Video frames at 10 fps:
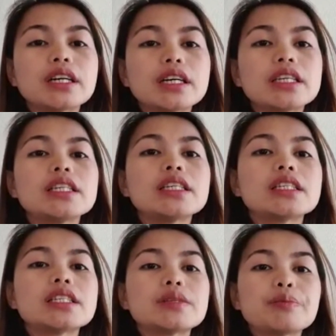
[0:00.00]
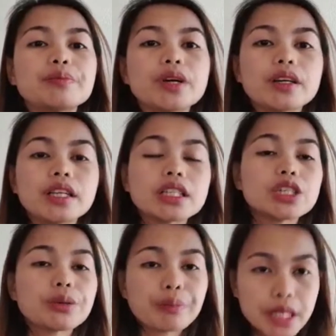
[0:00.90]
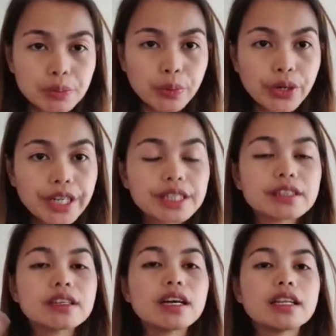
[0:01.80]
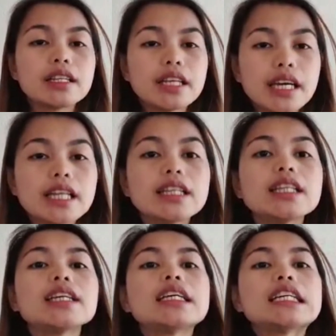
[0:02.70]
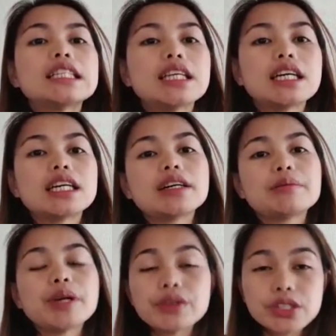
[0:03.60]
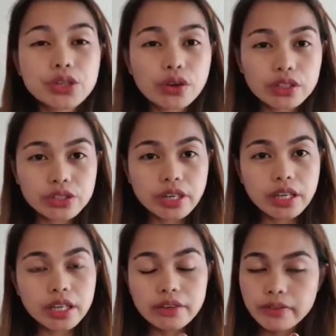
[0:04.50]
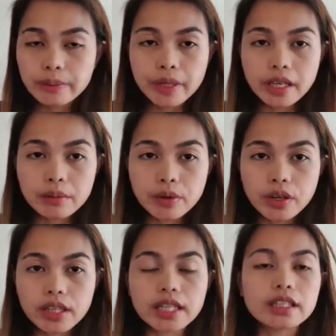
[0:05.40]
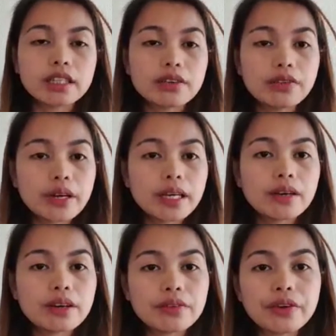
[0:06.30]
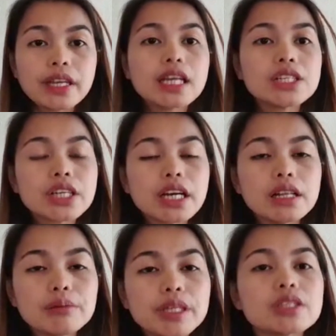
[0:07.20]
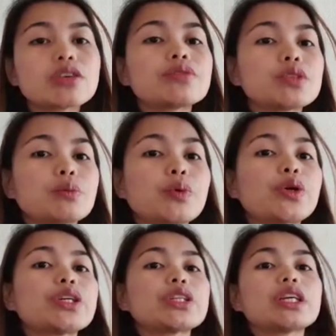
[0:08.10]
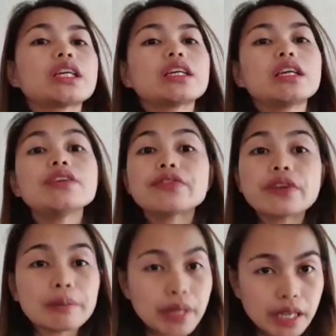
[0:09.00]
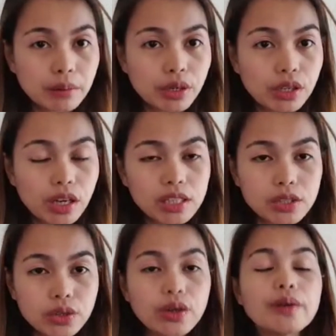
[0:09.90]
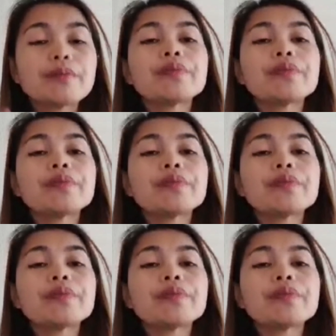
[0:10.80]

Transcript: his Dutch passport, and then the marriage contract if applicable, and then the financial means of support if applicable also.